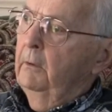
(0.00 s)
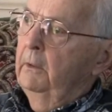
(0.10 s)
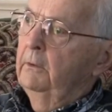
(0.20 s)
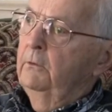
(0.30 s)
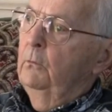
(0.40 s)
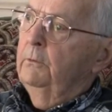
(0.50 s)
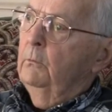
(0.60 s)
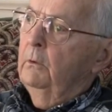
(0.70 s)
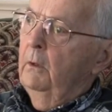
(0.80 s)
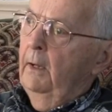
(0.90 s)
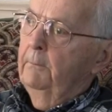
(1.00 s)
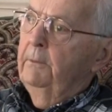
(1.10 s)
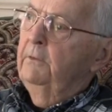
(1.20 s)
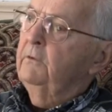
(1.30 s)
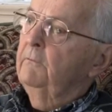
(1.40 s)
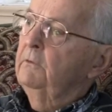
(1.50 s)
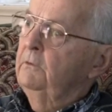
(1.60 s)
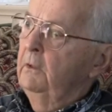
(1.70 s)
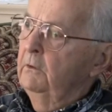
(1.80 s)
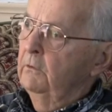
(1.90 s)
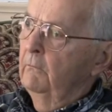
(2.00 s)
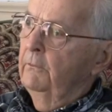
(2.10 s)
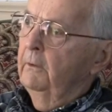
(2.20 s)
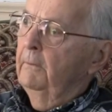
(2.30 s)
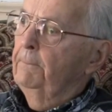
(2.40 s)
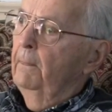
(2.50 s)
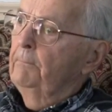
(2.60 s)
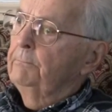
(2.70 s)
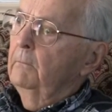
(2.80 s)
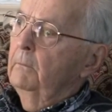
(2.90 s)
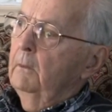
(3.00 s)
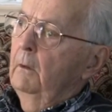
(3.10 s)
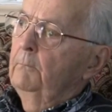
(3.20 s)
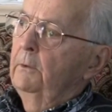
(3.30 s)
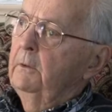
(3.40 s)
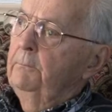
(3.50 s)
plane to do it. There were a lot of B-17s over there, but the